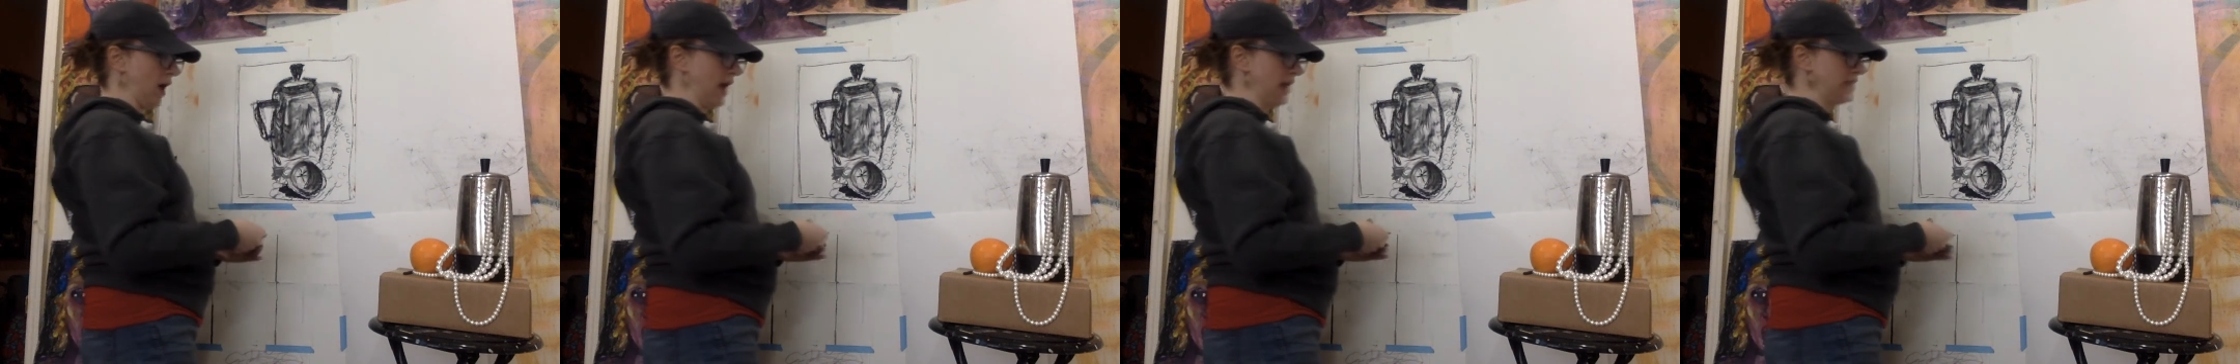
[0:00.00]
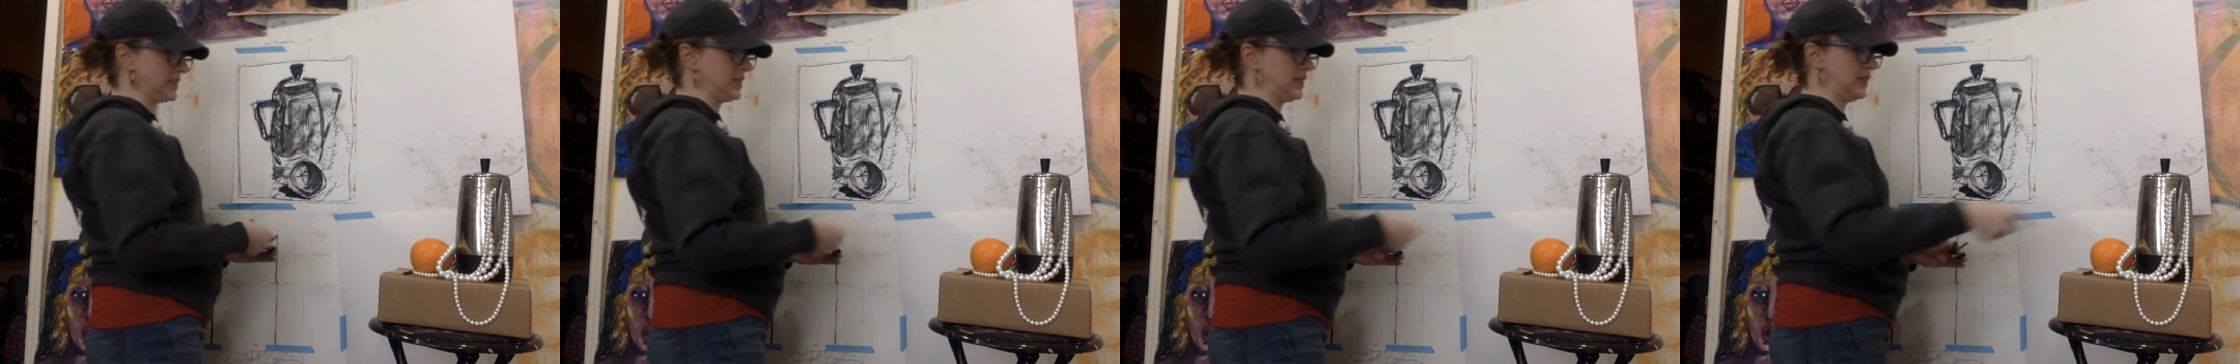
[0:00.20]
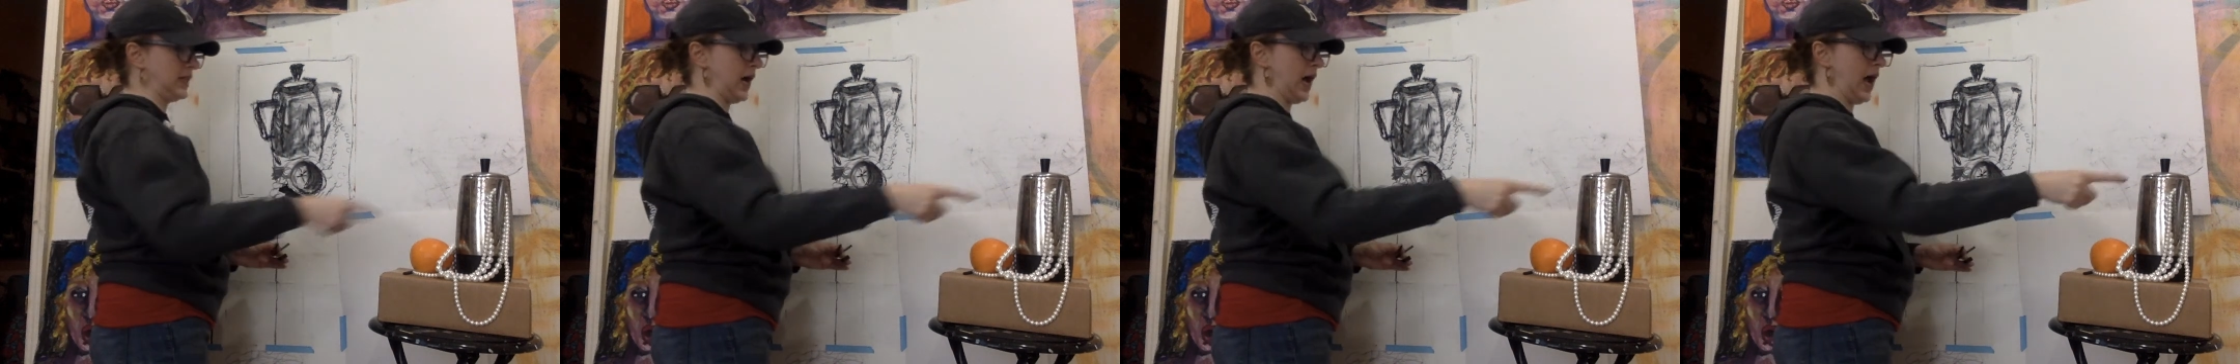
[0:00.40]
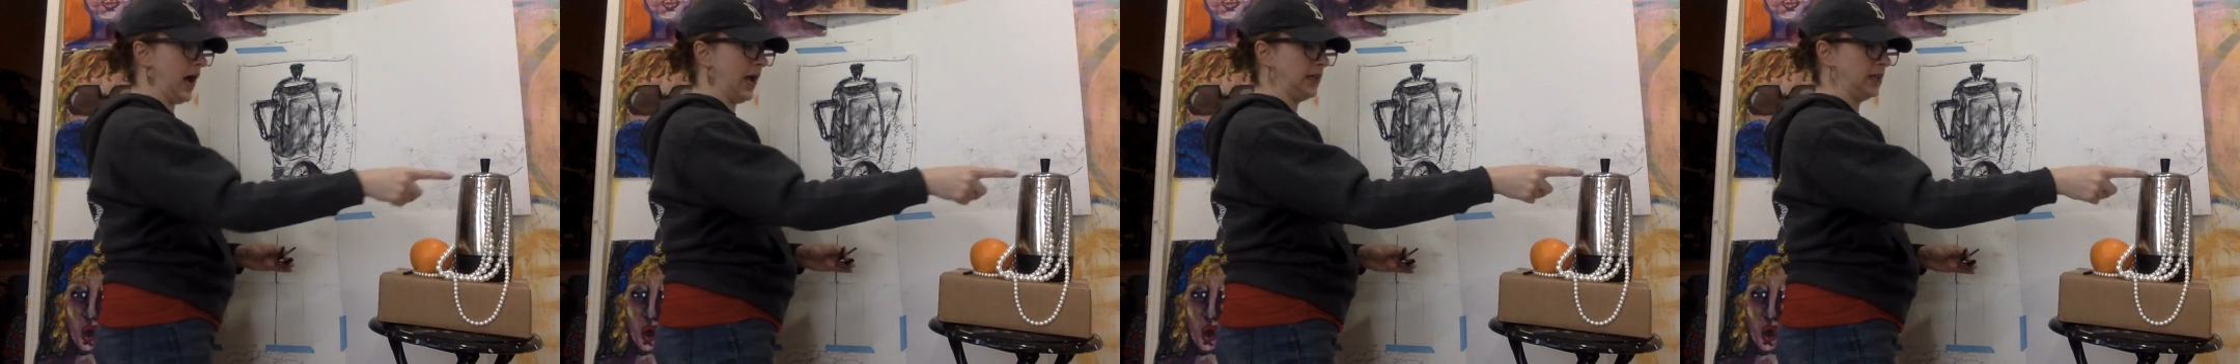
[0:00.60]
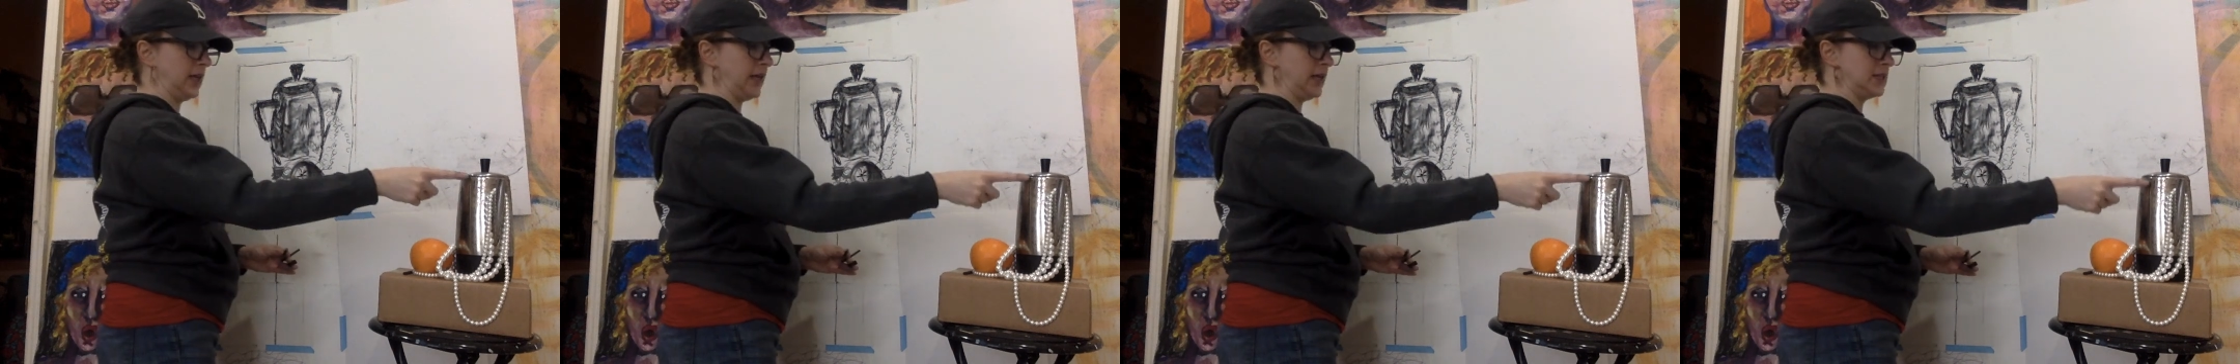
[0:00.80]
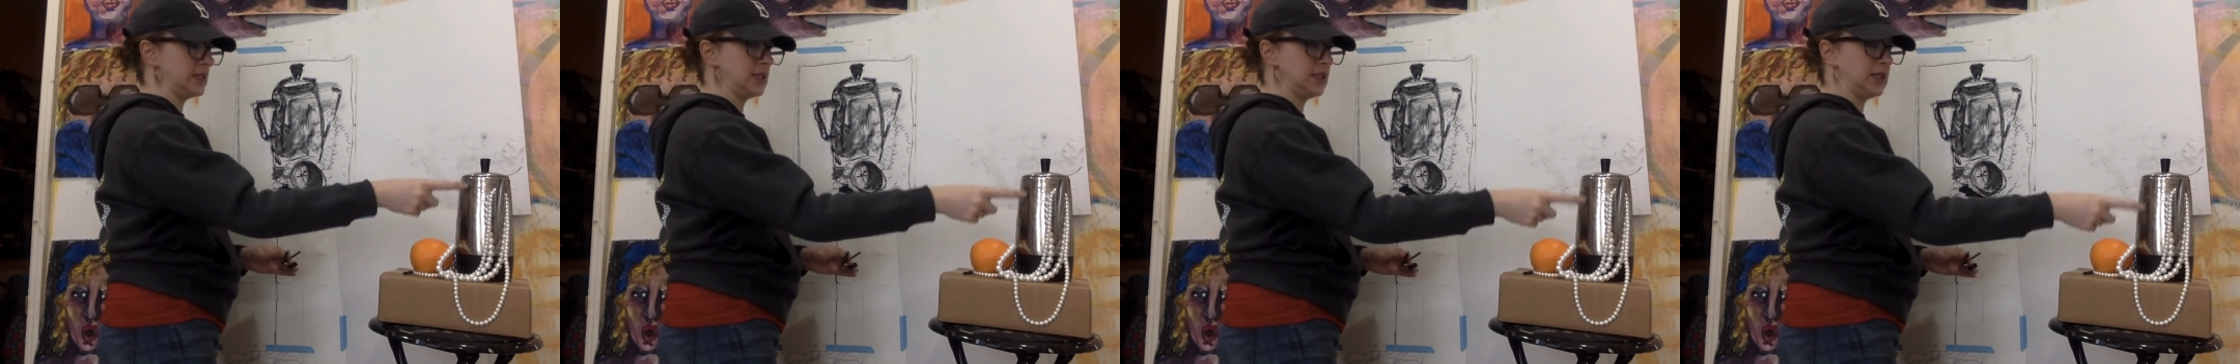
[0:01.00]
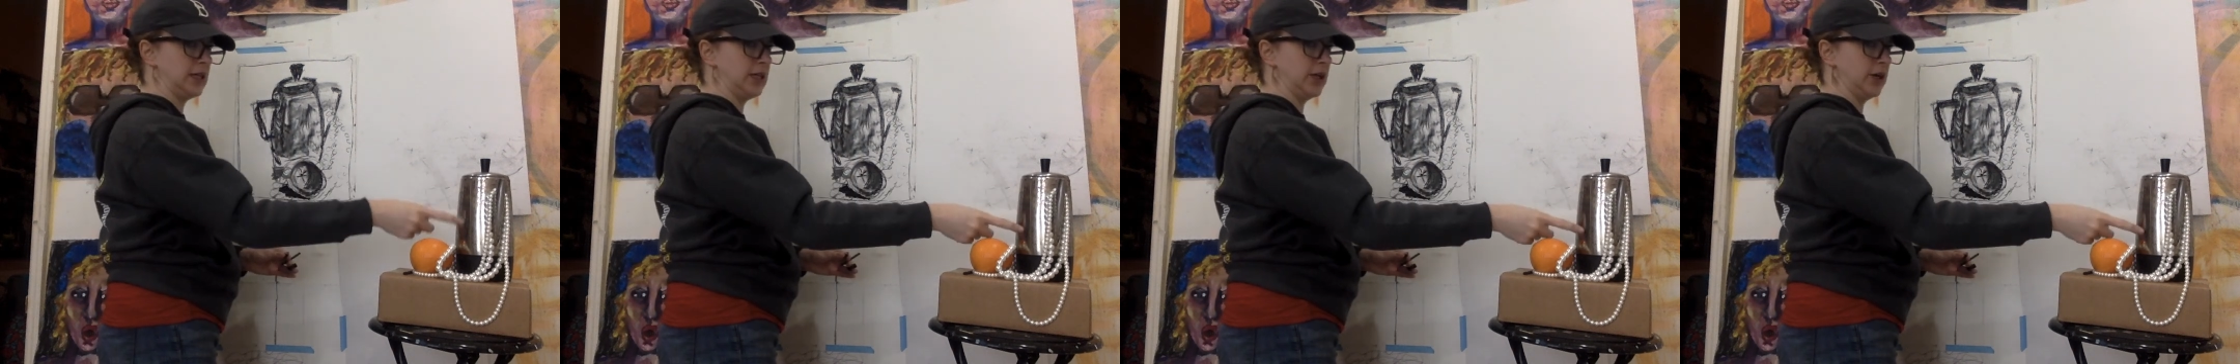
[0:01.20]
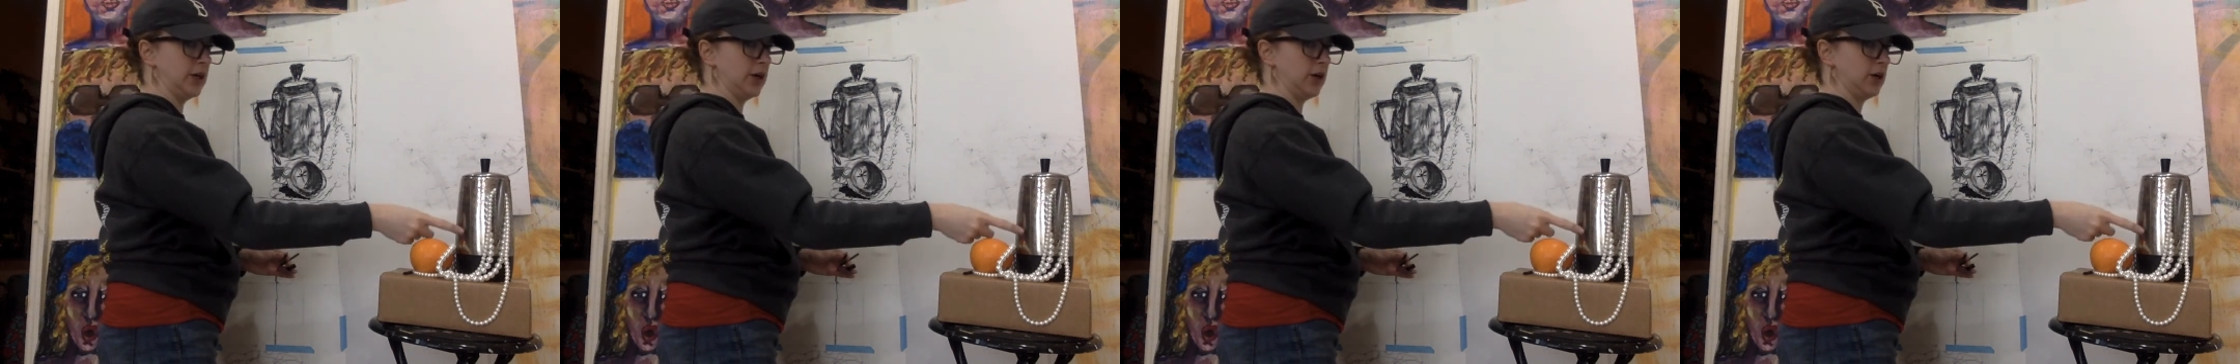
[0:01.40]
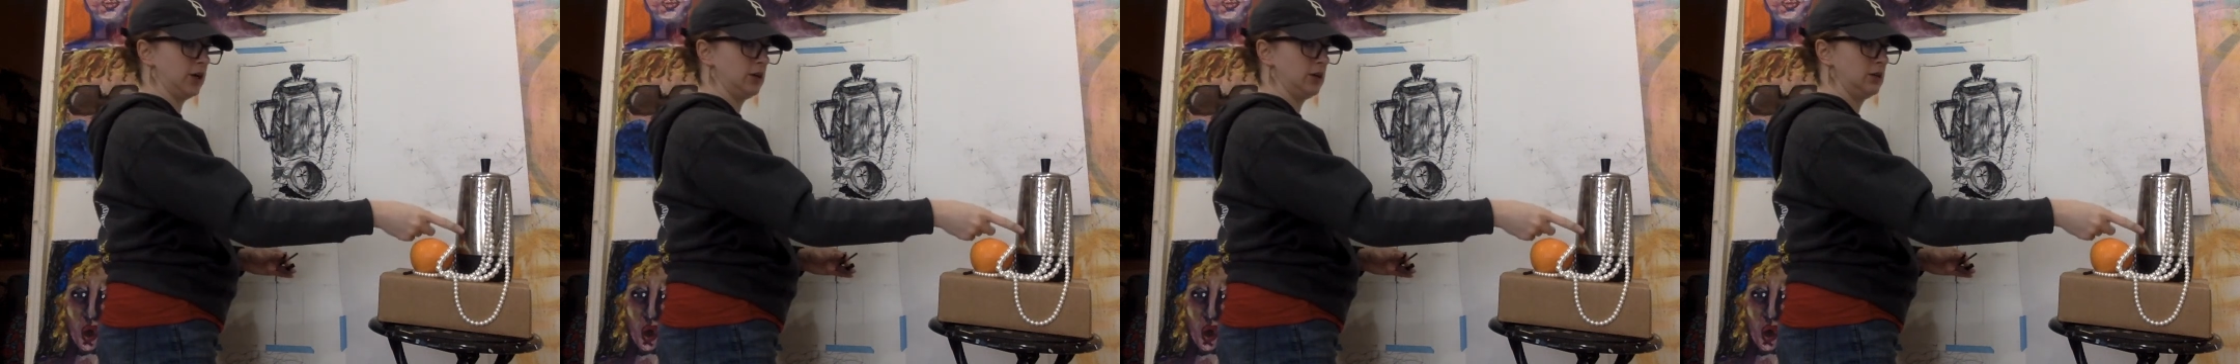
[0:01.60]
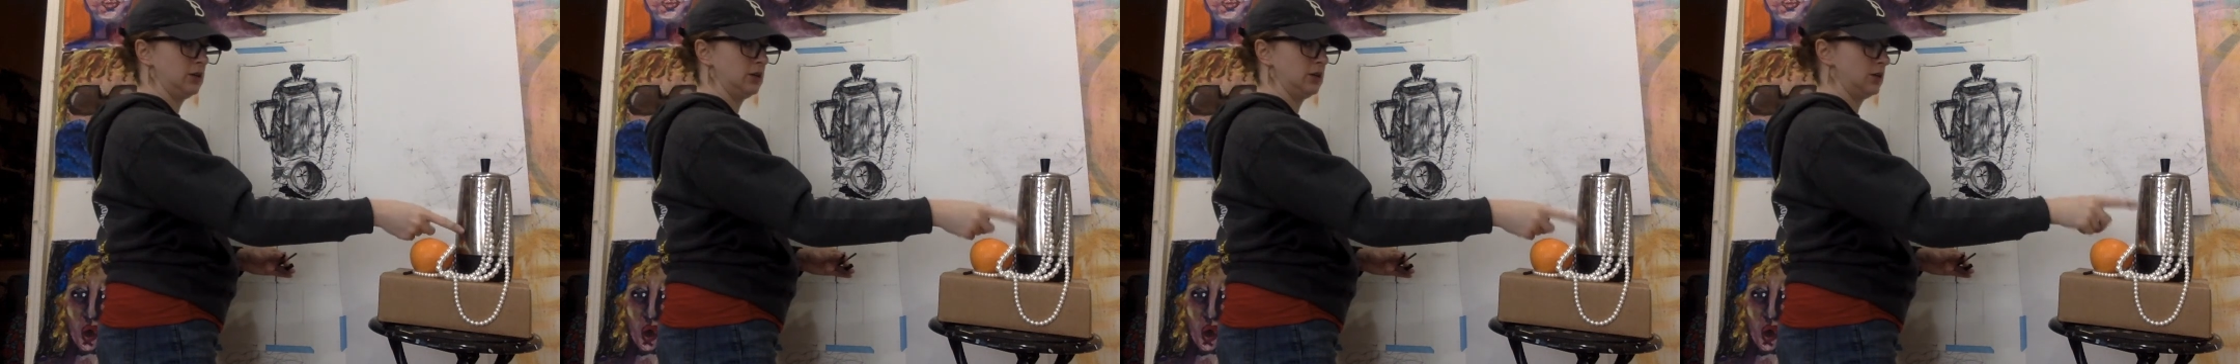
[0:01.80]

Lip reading: I see the highlights here.